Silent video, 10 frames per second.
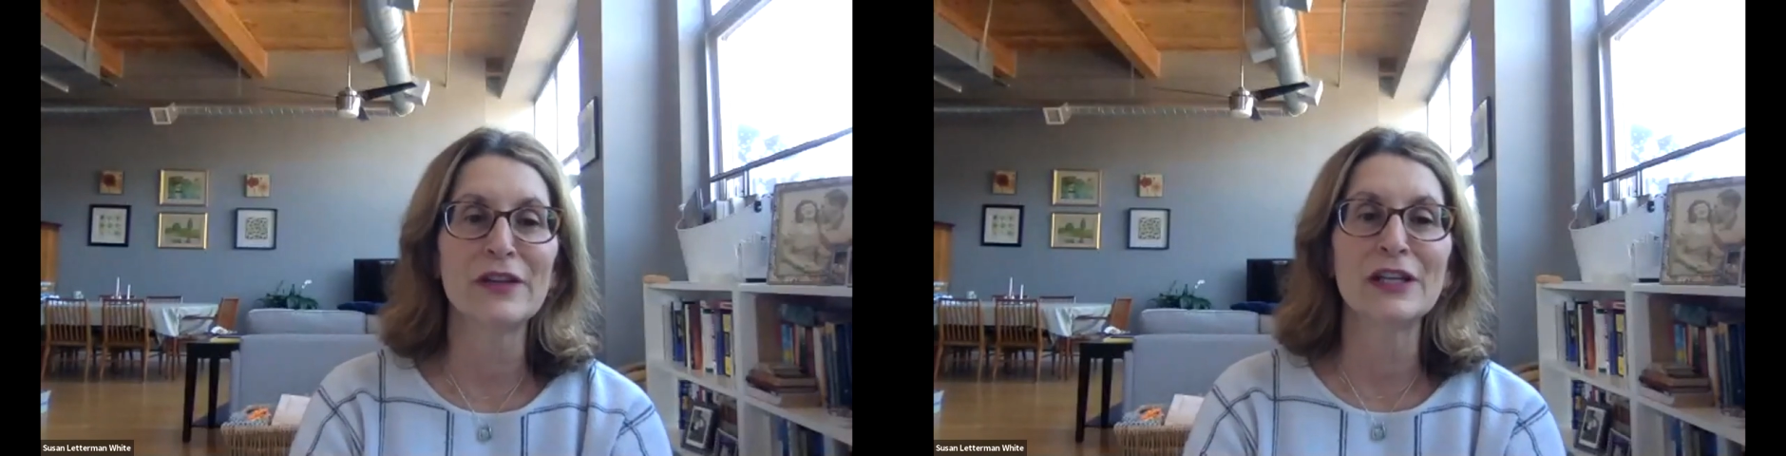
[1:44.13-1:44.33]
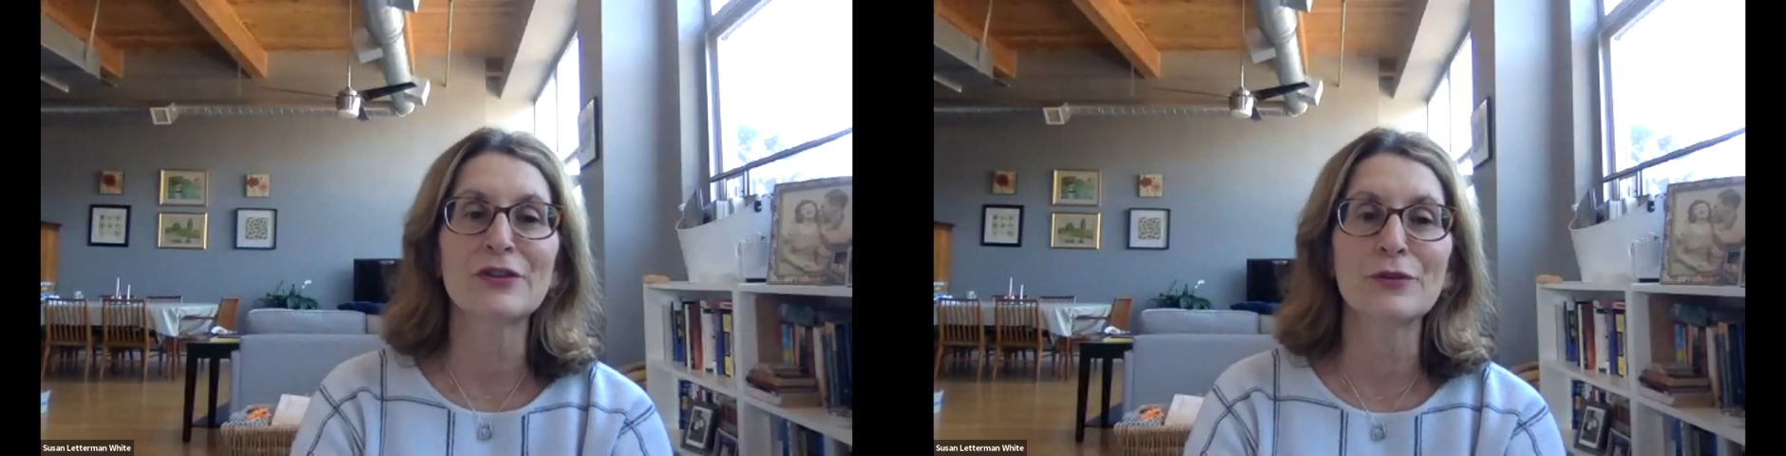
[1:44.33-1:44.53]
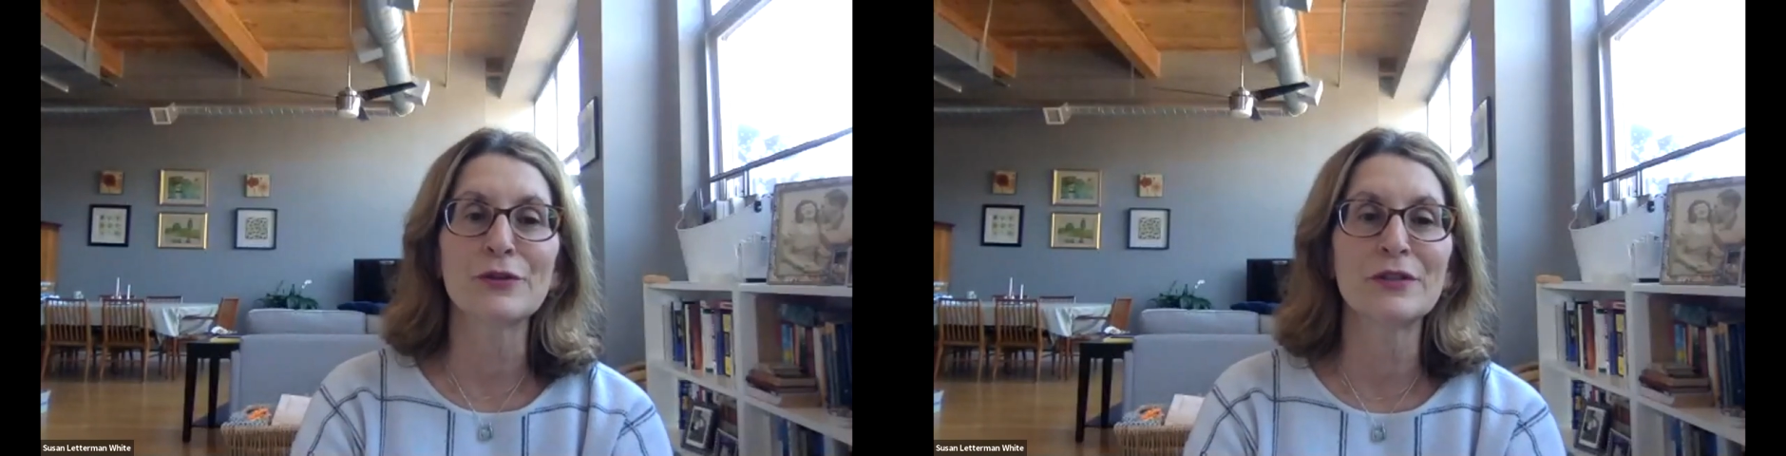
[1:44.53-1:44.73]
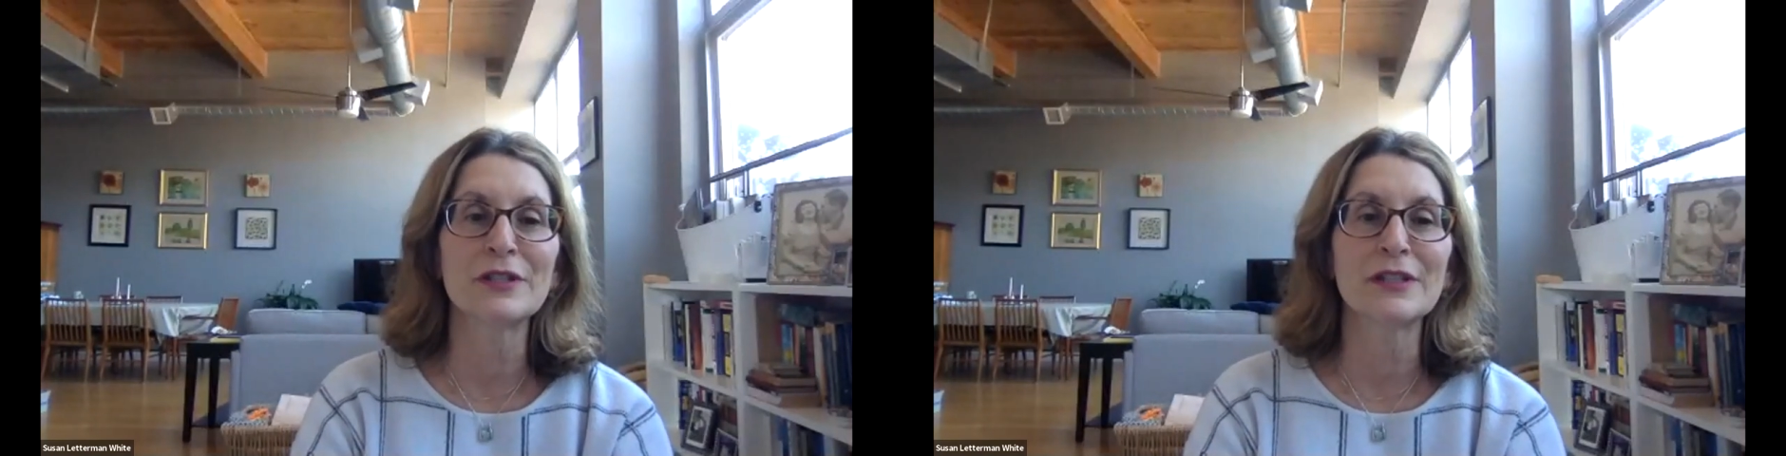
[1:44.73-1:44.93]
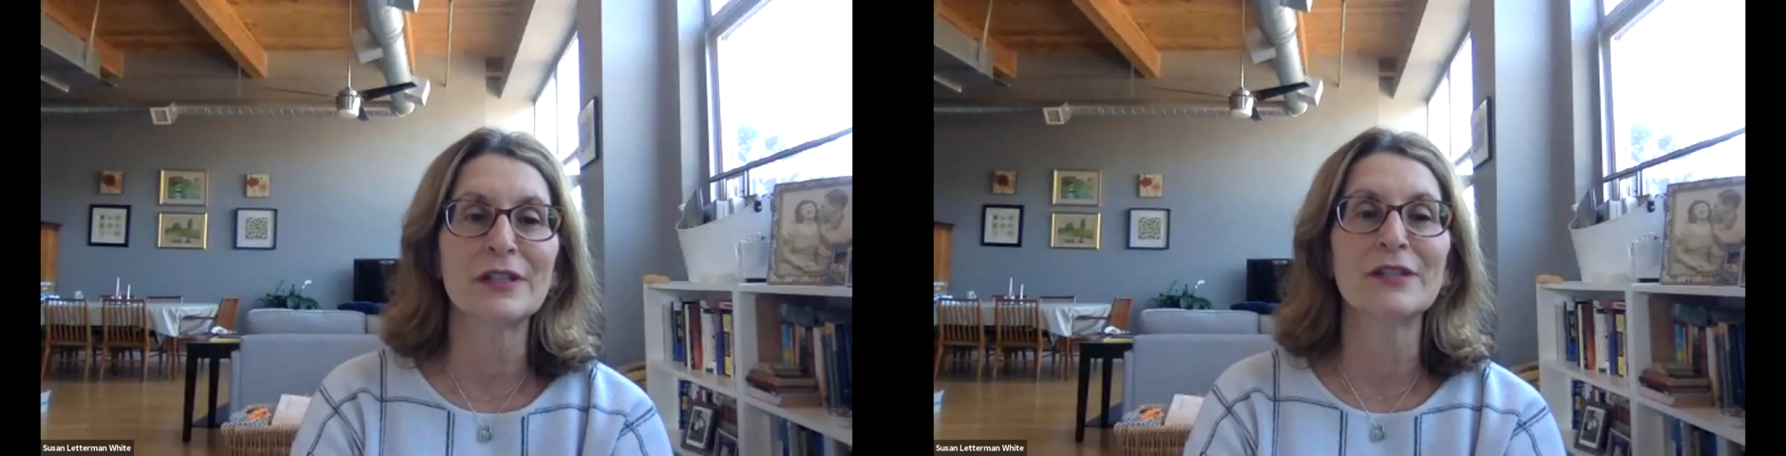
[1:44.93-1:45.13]

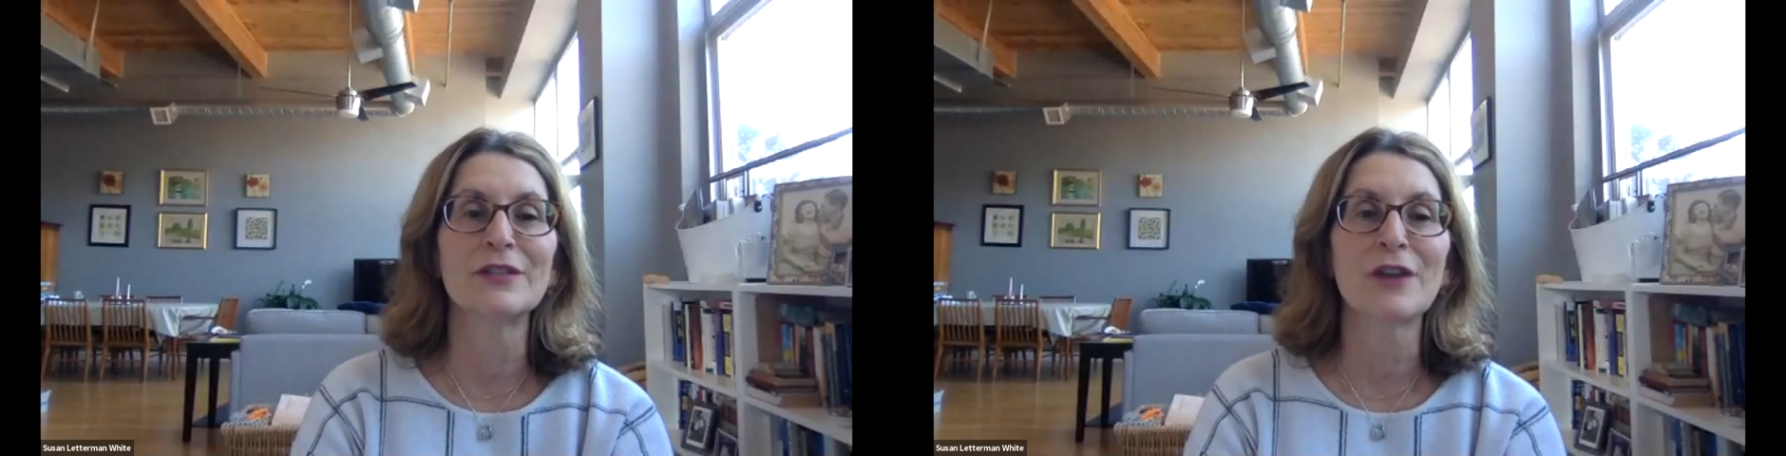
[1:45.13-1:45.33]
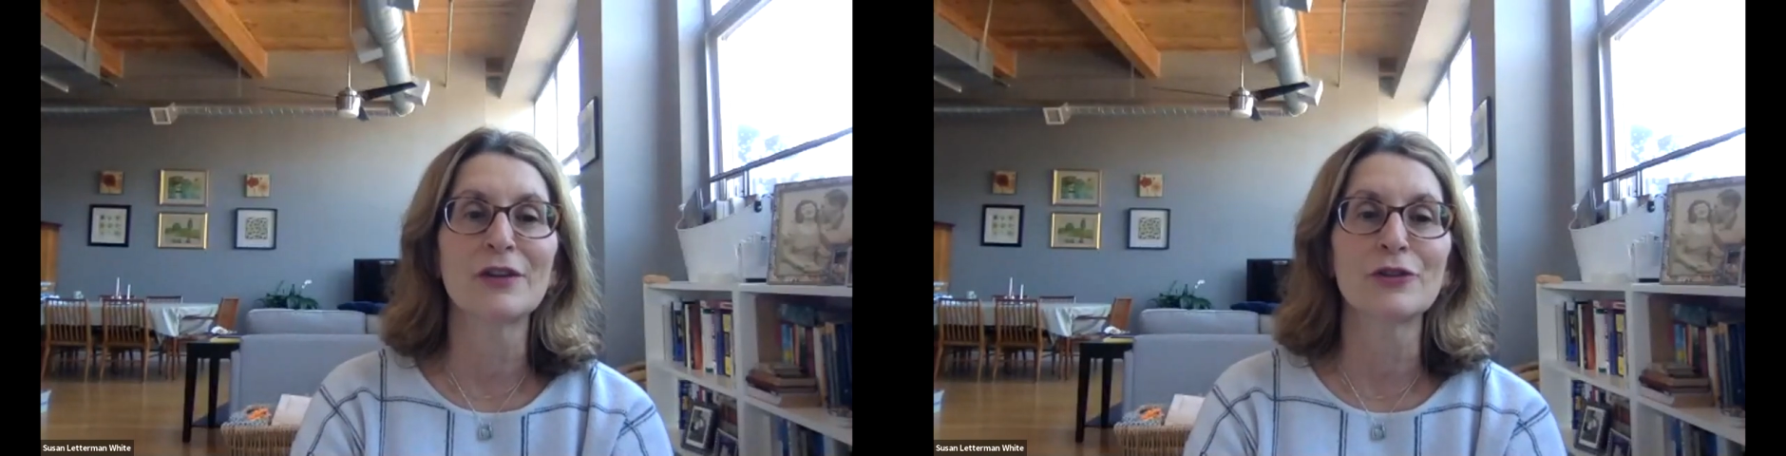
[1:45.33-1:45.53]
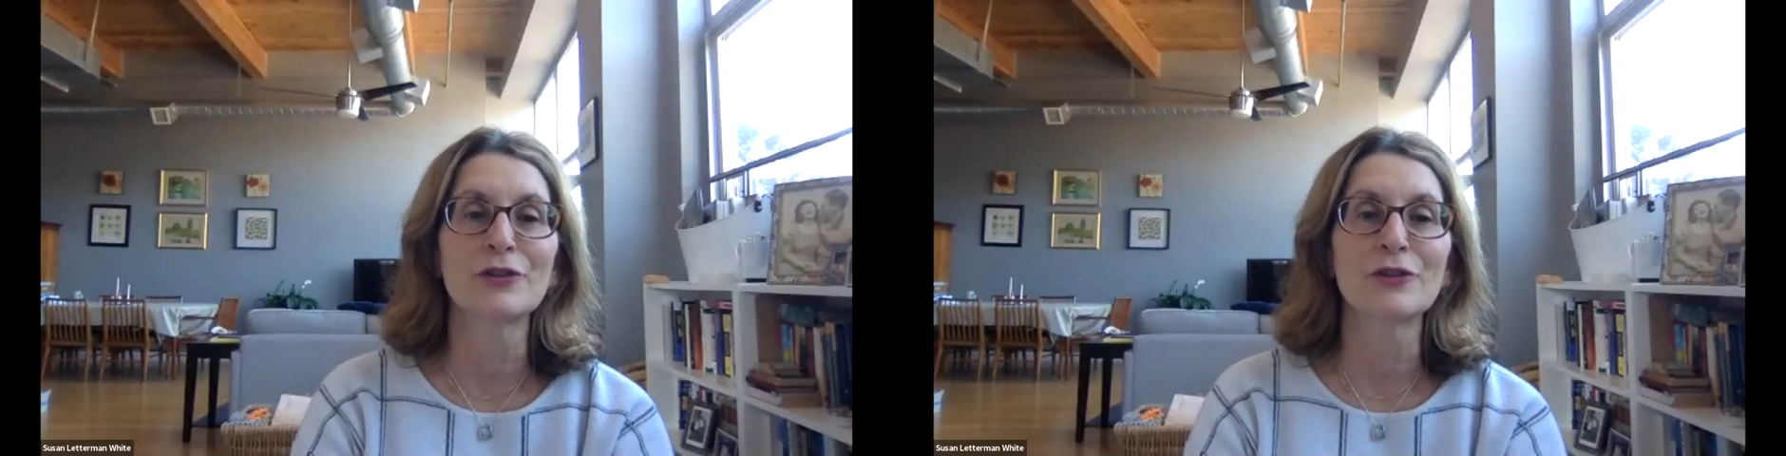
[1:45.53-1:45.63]
introducing Dr.